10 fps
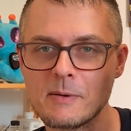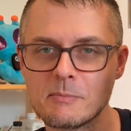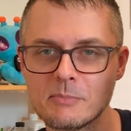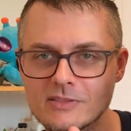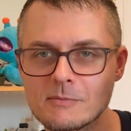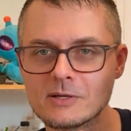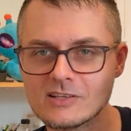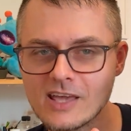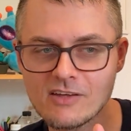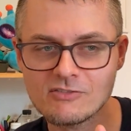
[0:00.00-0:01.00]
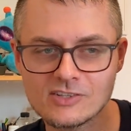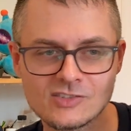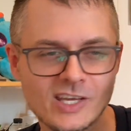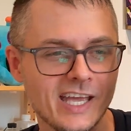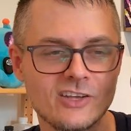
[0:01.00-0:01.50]
put them on canvas,
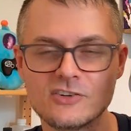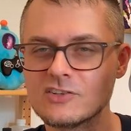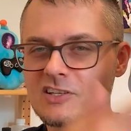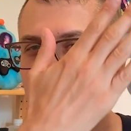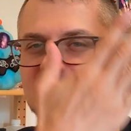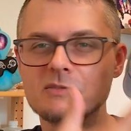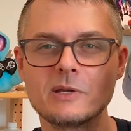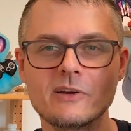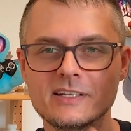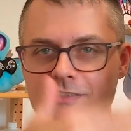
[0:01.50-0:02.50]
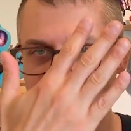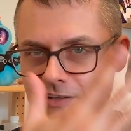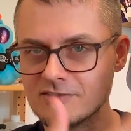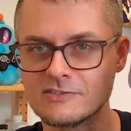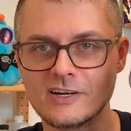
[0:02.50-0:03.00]
you're just gonna be smearing
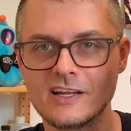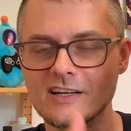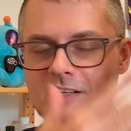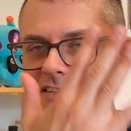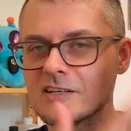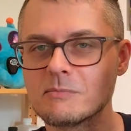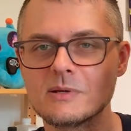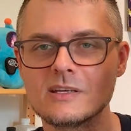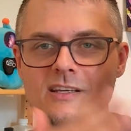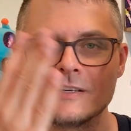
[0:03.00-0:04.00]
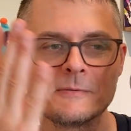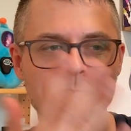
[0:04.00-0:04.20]
stuff, right? It's gonna be